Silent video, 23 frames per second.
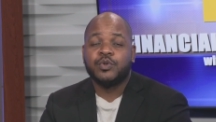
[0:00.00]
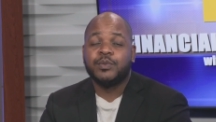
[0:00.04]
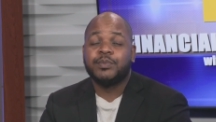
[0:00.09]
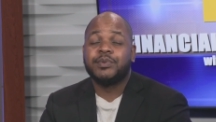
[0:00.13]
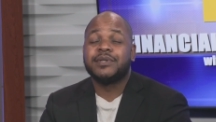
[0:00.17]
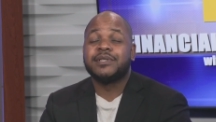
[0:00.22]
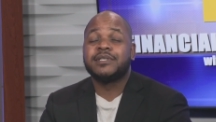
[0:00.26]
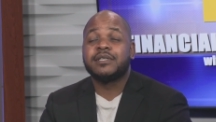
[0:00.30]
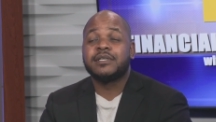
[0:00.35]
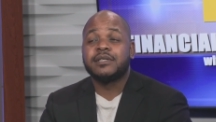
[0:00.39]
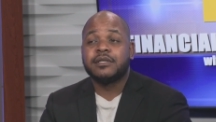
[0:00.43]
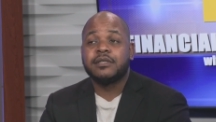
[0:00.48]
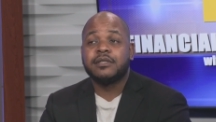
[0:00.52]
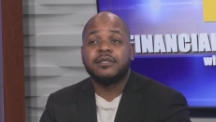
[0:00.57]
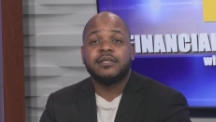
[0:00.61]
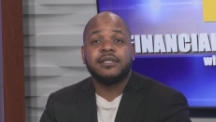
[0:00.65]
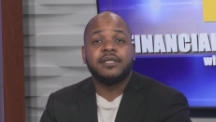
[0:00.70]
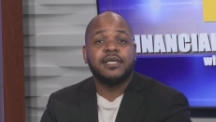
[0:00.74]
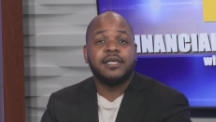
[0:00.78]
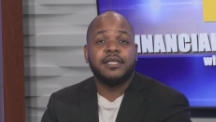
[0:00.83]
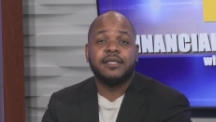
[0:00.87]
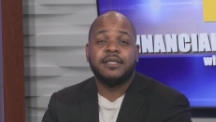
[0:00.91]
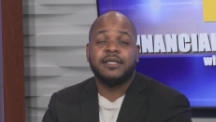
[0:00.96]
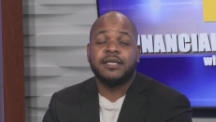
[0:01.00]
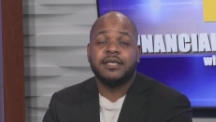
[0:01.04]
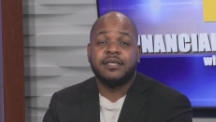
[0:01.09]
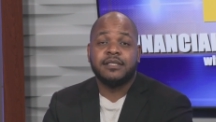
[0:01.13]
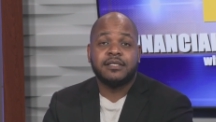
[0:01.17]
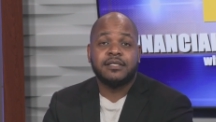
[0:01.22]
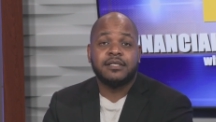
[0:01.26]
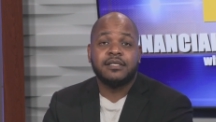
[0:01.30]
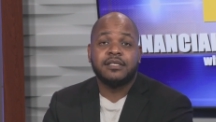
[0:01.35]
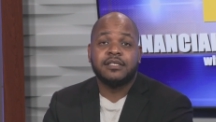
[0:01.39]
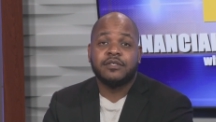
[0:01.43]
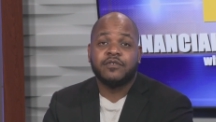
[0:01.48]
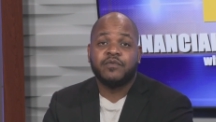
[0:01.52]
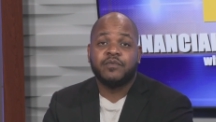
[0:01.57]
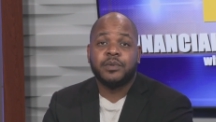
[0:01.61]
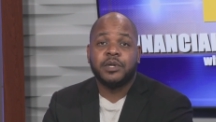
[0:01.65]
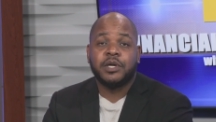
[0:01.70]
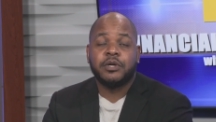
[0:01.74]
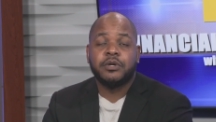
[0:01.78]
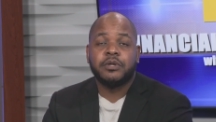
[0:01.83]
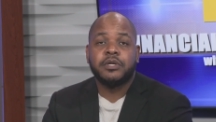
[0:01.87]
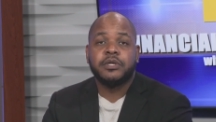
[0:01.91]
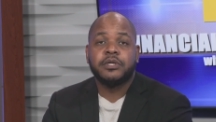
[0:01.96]
particularly in the instance of
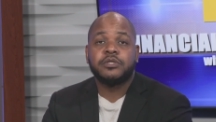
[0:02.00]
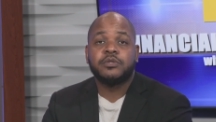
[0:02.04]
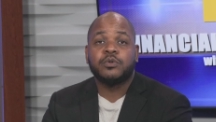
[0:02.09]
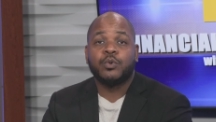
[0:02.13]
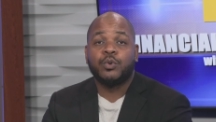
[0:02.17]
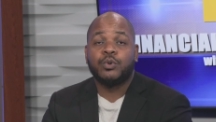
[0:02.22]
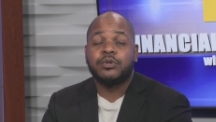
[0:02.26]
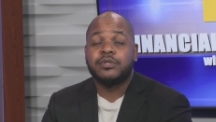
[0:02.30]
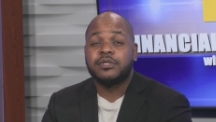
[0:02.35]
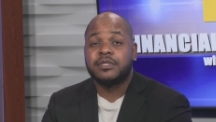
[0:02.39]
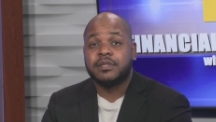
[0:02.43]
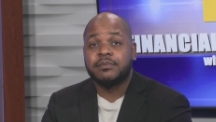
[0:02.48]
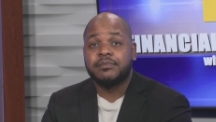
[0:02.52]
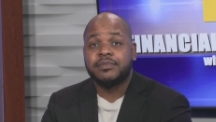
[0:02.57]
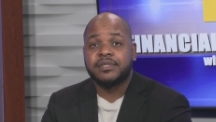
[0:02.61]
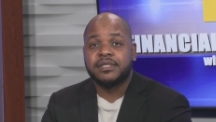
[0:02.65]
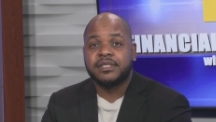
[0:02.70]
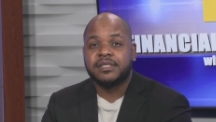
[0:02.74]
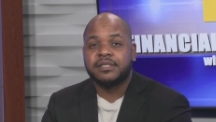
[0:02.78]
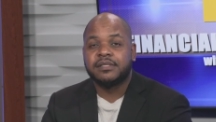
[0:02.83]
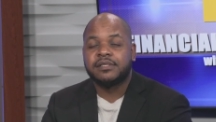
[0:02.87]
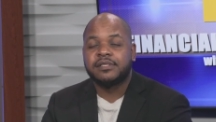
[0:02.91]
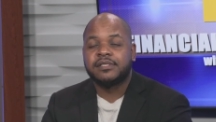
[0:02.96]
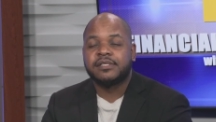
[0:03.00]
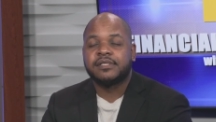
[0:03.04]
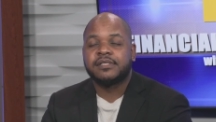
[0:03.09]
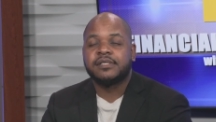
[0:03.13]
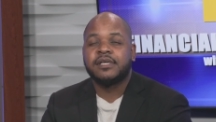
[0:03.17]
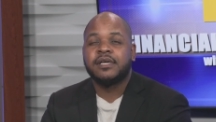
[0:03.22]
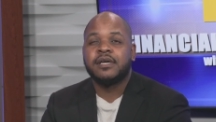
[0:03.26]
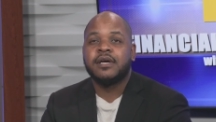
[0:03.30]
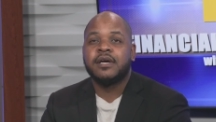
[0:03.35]
parents or siblings,